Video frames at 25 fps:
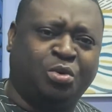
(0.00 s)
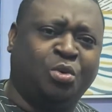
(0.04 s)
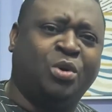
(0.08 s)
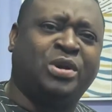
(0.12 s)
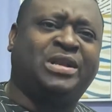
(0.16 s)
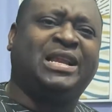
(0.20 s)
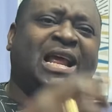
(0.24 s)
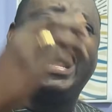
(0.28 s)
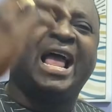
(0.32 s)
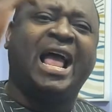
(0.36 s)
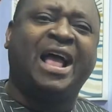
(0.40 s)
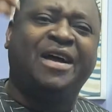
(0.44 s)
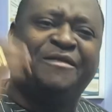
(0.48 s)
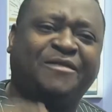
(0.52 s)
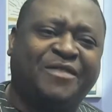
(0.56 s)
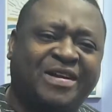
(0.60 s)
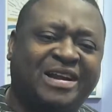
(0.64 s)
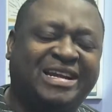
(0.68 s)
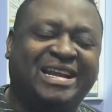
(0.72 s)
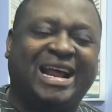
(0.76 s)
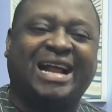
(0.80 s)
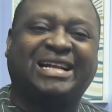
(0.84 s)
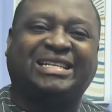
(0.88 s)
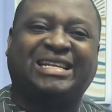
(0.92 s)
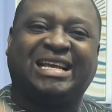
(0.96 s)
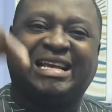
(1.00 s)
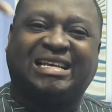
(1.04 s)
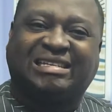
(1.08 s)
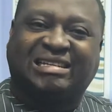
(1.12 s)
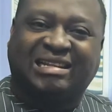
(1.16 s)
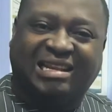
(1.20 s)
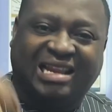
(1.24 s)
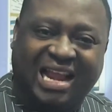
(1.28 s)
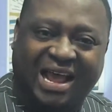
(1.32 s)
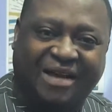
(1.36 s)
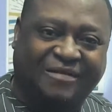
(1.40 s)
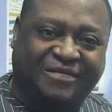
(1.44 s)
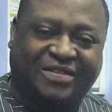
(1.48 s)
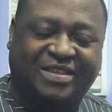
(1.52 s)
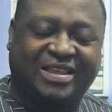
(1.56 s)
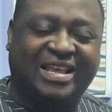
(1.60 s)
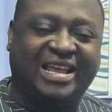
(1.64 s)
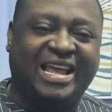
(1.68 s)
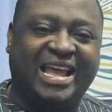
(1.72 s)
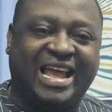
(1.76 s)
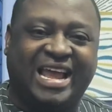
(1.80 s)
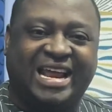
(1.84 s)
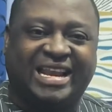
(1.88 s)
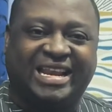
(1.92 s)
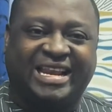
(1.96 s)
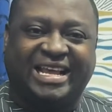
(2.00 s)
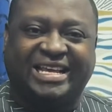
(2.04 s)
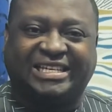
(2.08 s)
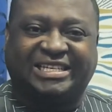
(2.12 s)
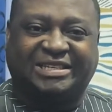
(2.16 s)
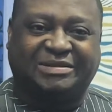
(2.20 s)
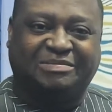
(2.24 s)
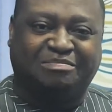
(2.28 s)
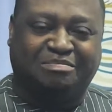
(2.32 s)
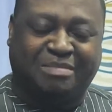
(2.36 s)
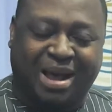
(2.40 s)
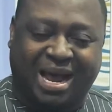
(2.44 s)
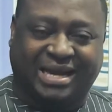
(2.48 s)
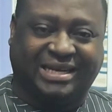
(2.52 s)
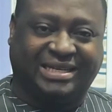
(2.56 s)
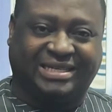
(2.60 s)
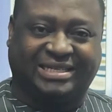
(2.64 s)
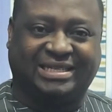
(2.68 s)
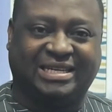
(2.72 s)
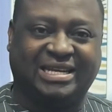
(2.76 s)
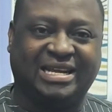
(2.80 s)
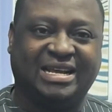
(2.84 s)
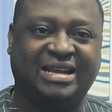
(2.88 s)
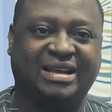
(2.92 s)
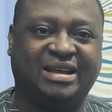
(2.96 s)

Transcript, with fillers: Whatever that is left in this month,